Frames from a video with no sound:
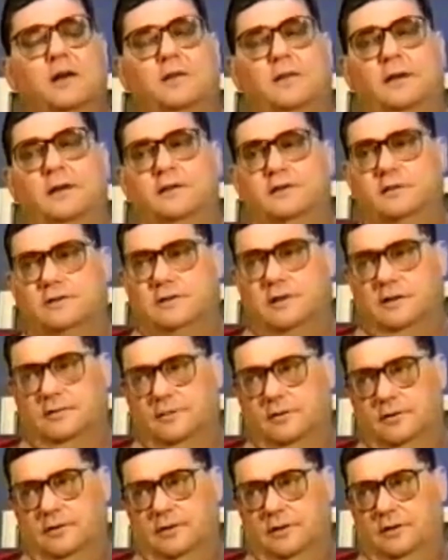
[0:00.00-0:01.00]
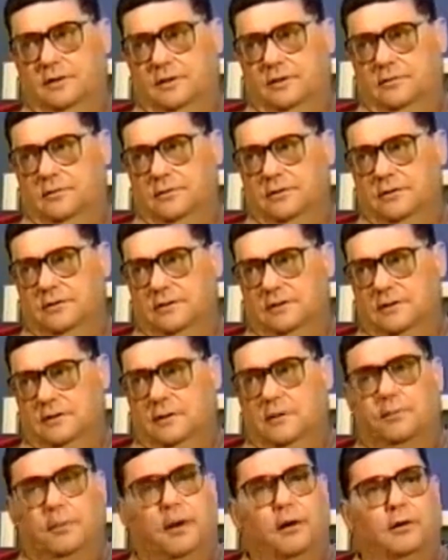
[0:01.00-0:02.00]
and they discovered that there was
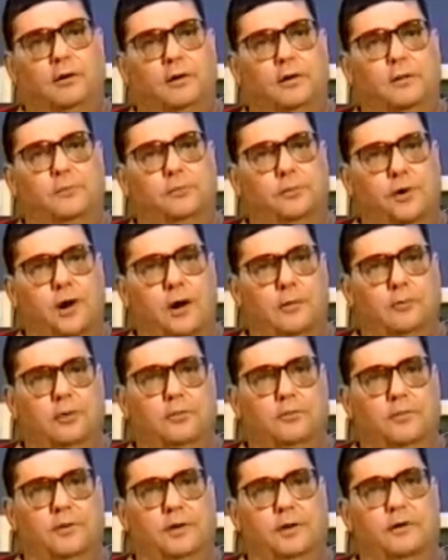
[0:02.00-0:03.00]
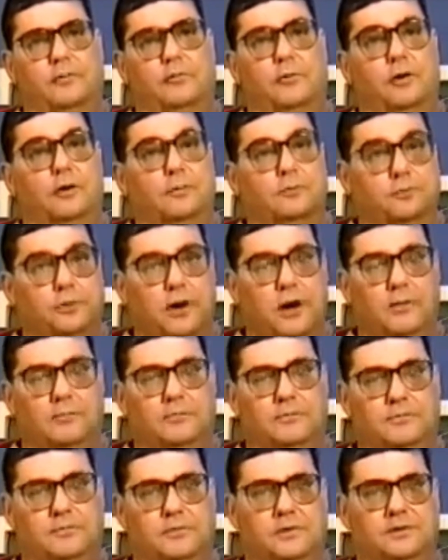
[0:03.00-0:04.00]
apparently a problem there. One of the
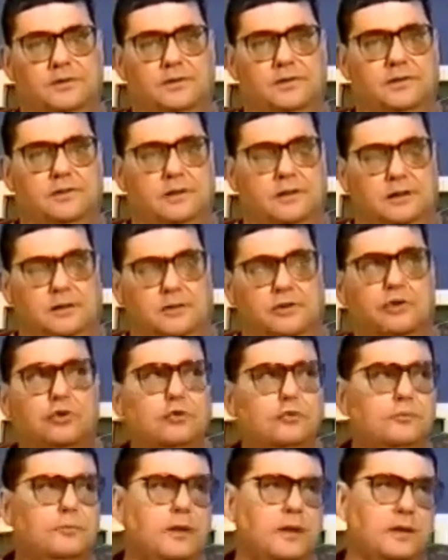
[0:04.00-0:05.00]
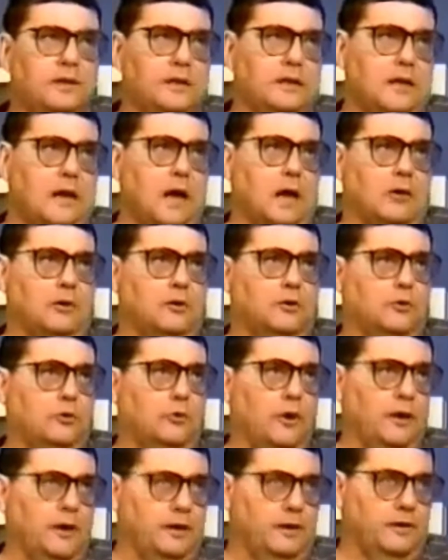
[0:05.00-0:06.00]
problems was this little $2 million
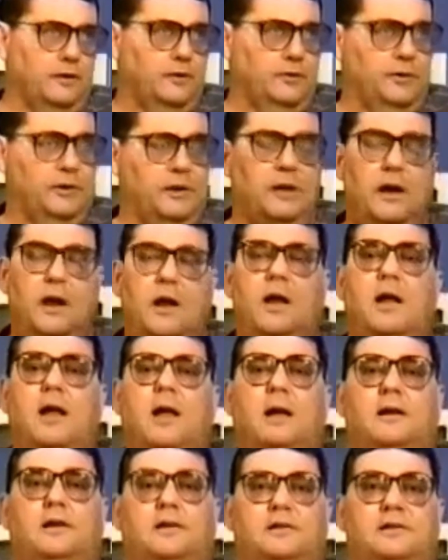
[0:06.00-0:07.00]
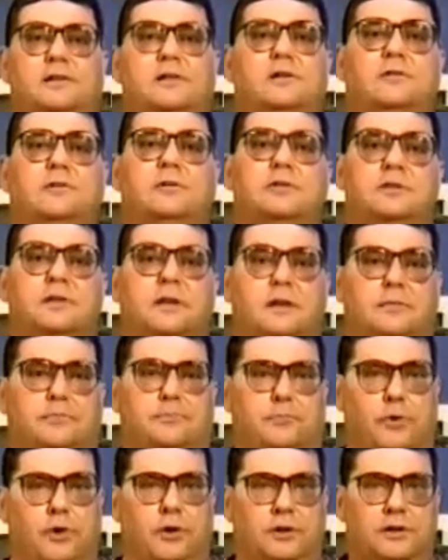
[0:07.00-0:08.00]
credit union had a secret set
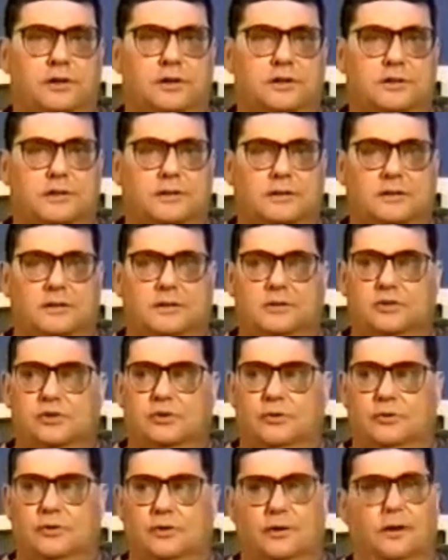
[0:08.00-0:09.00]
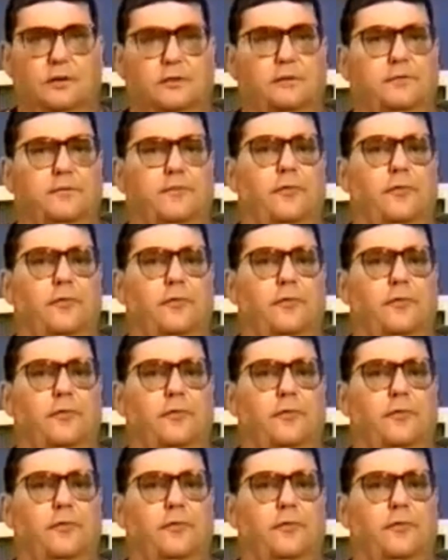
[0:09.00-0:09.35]
of books that showed another